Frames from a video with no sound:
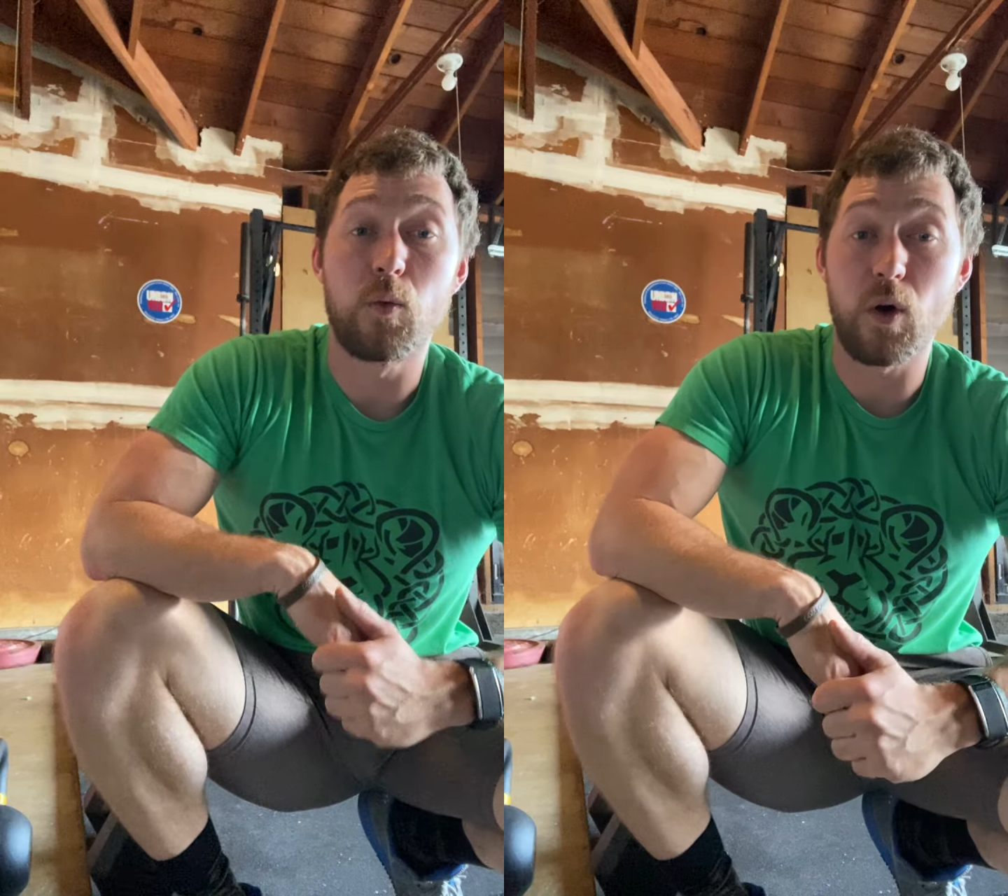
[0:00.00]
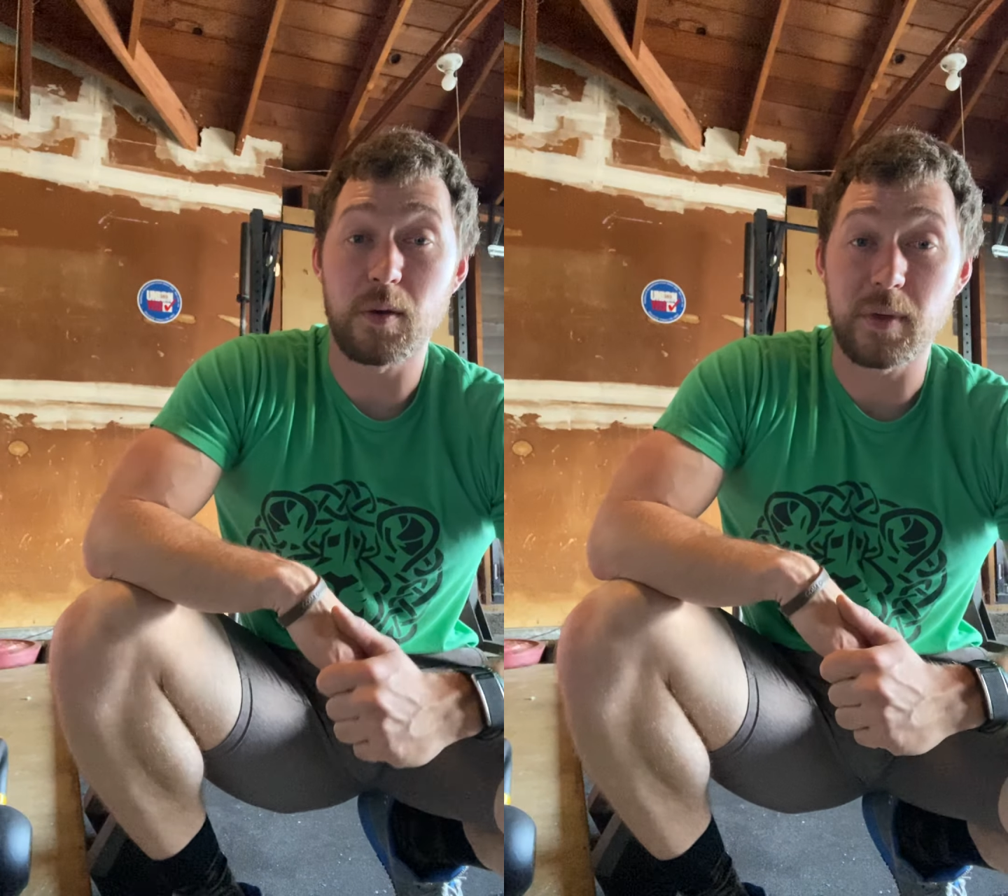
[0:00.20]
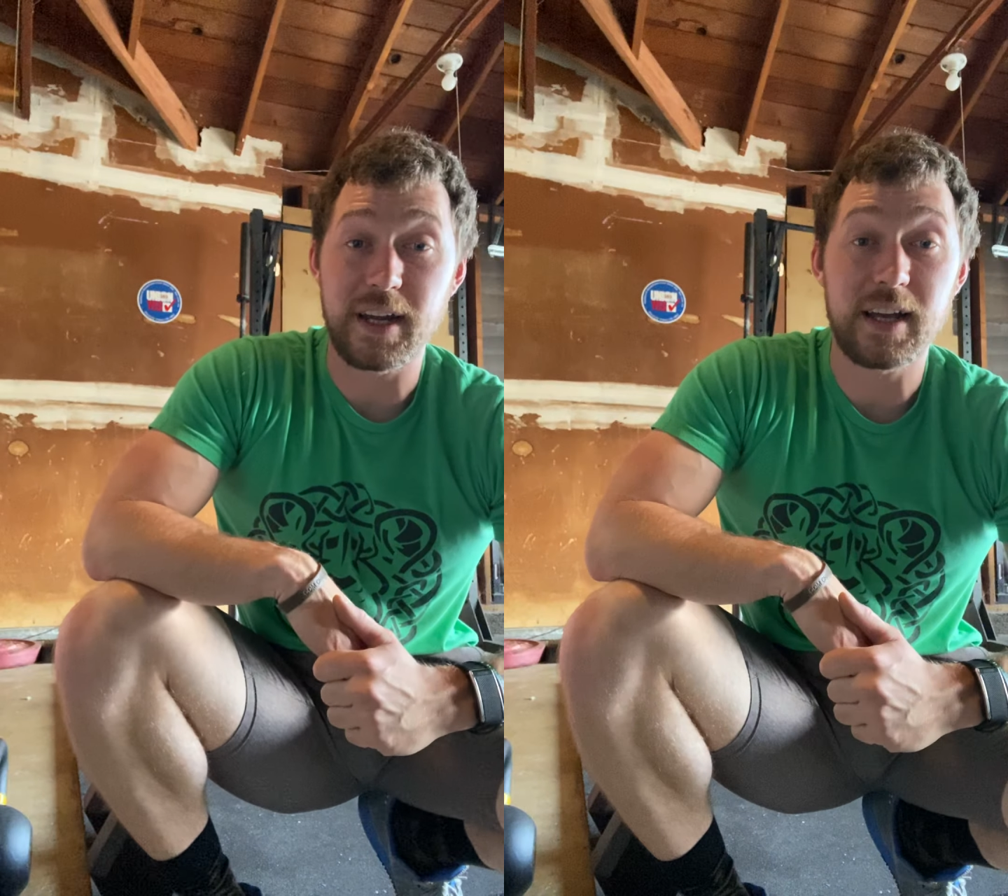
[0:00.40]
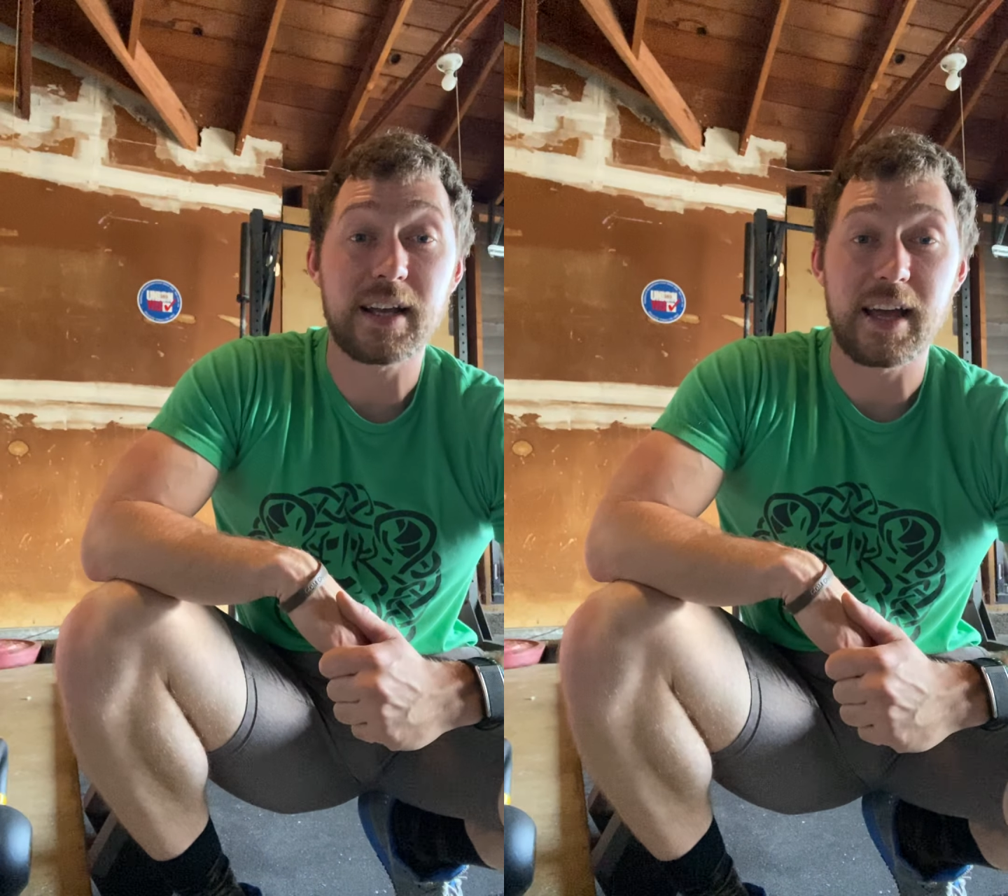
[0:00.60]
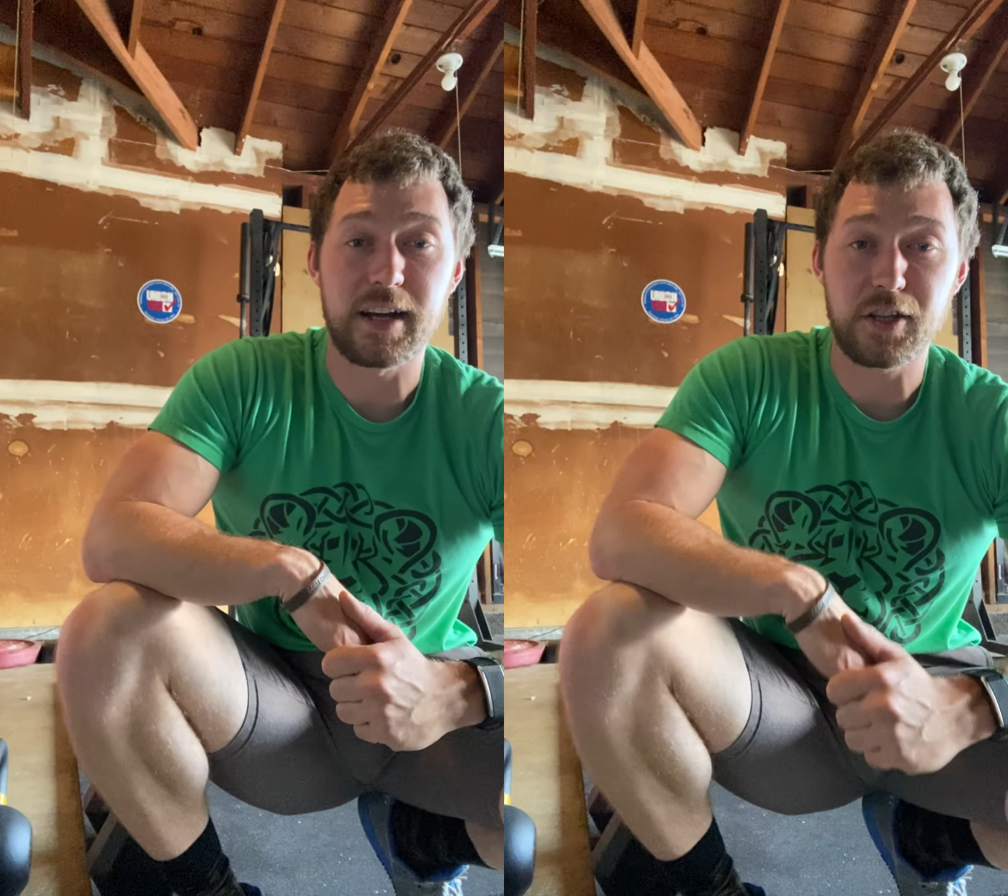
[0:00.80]
1 minute,
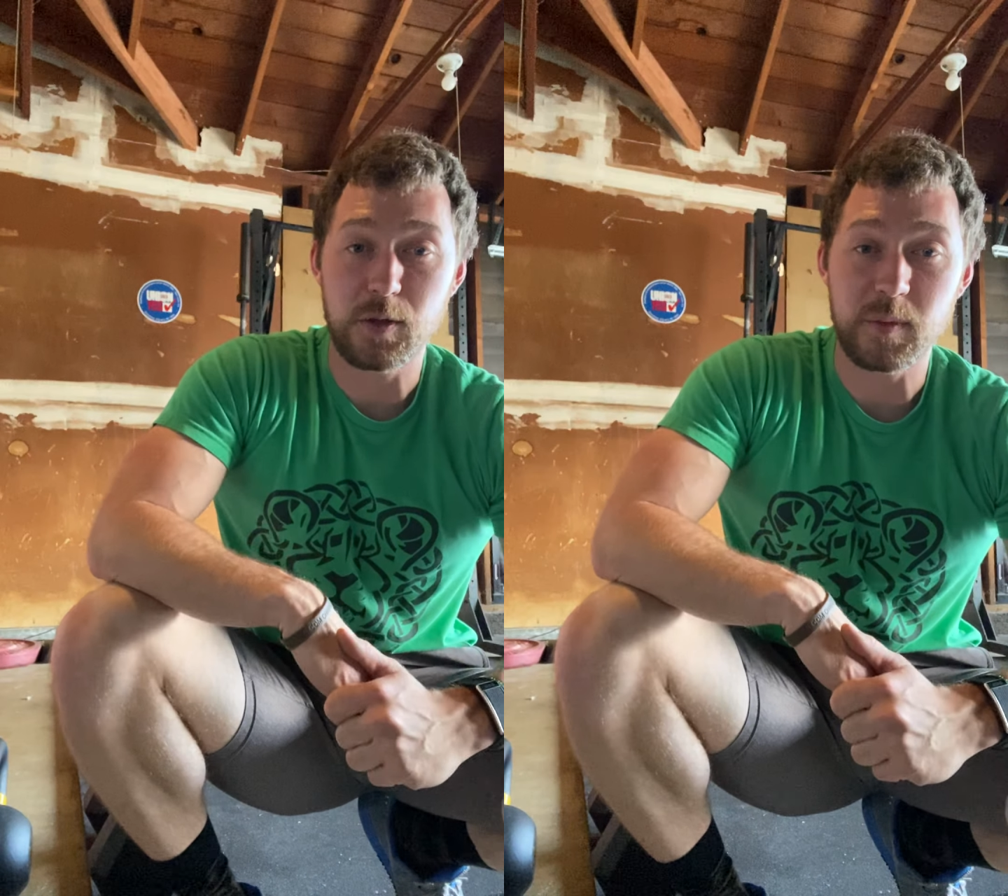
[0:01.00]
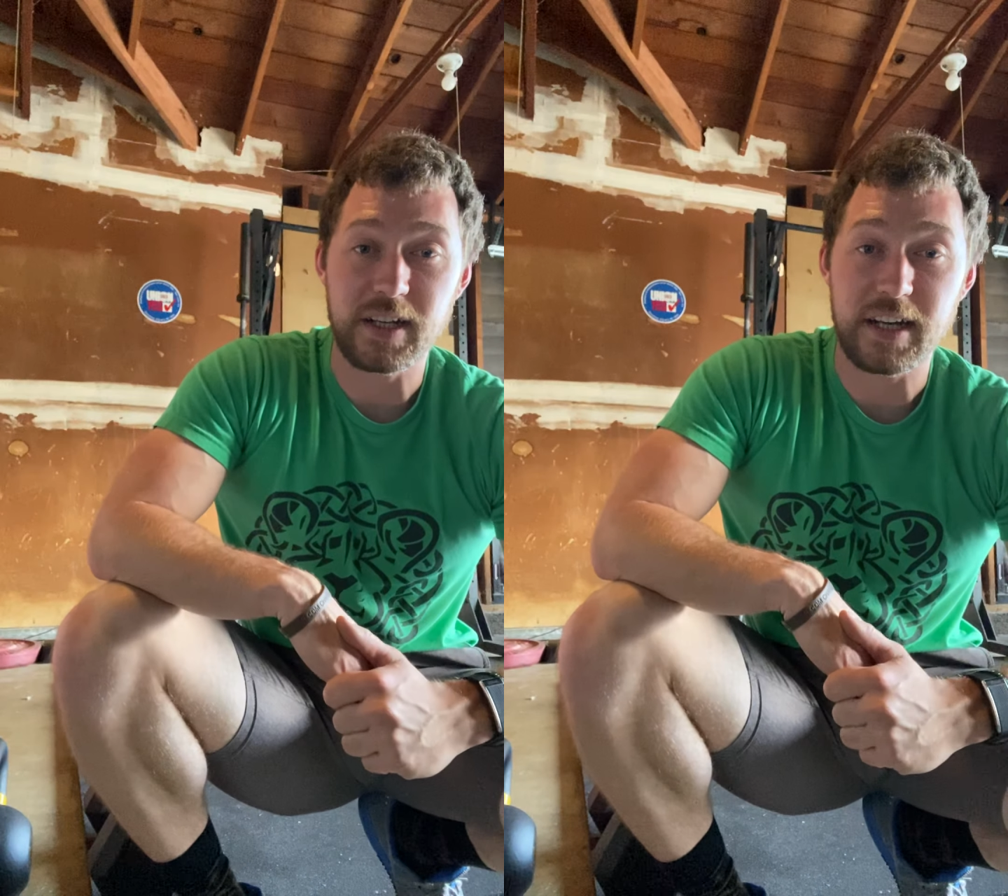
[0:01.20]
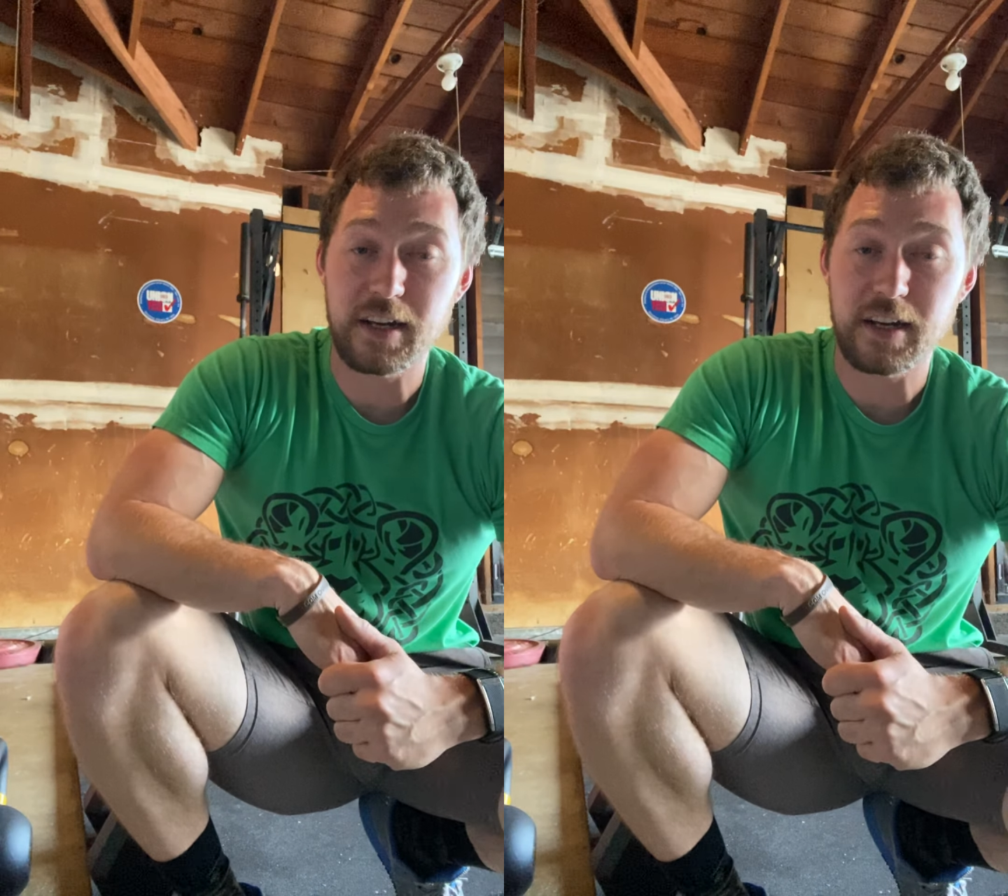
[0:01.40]
again, accumulate